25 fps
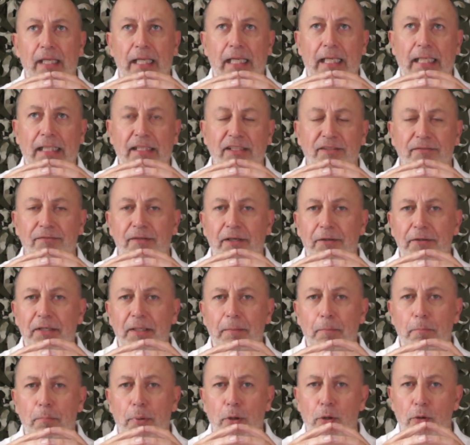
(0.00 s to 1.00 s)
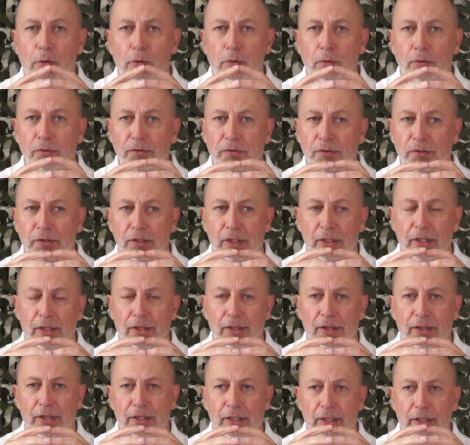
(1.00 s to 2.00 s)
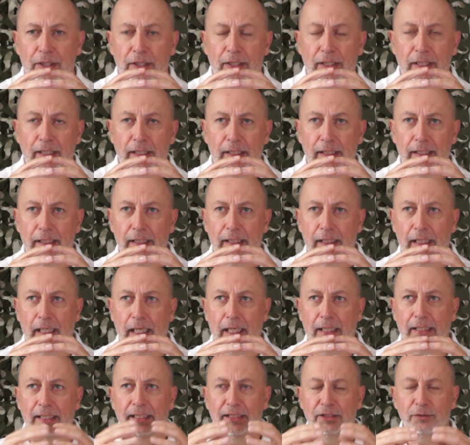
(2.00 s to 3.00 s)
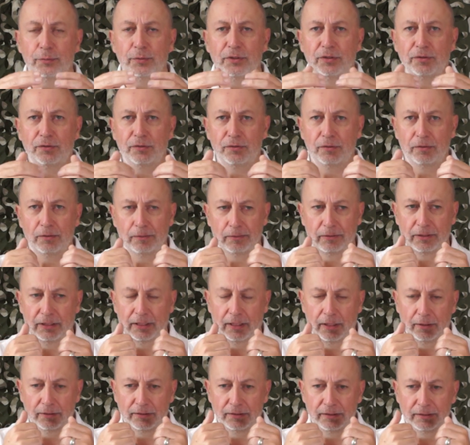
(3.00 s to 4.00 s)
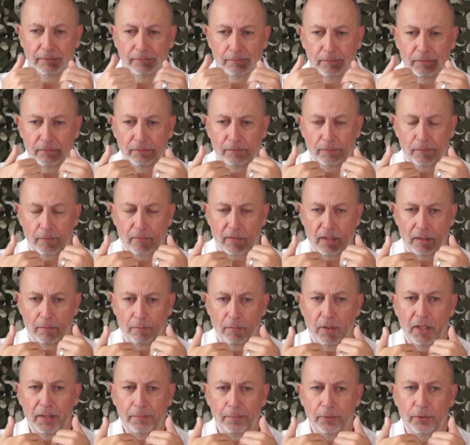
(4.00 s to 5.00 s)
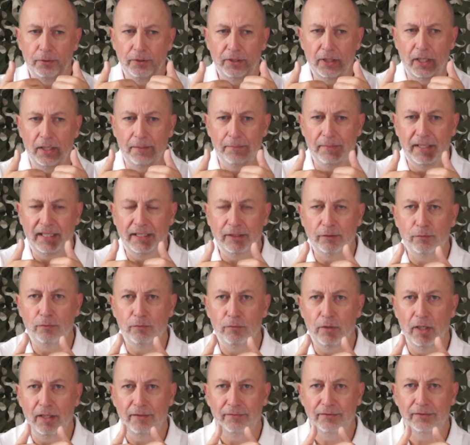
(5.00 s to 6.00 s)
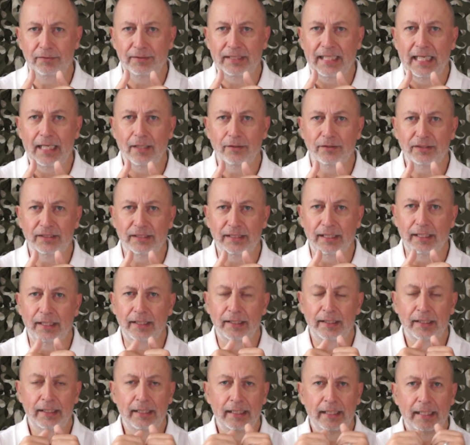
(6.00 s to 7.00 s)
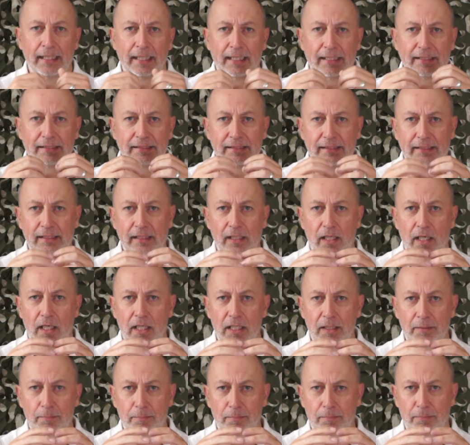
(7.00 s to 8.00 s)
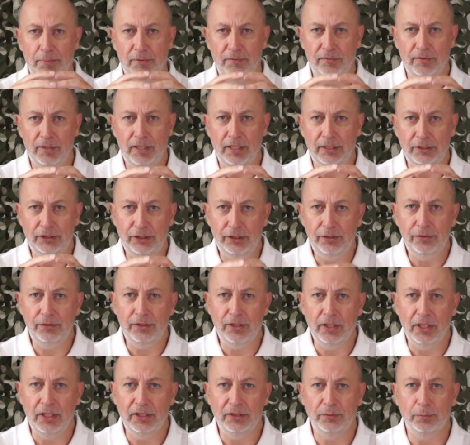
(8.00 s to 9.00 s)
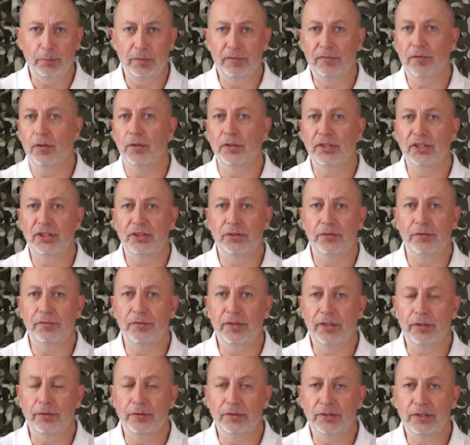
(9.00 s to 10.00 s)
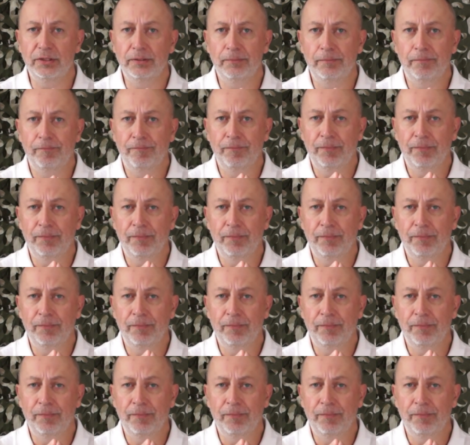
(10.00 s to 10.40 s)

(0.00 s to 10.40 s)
it's very important that, and this was, you know, my point that I made right from the outset, is that I provide you guys with honest reviews.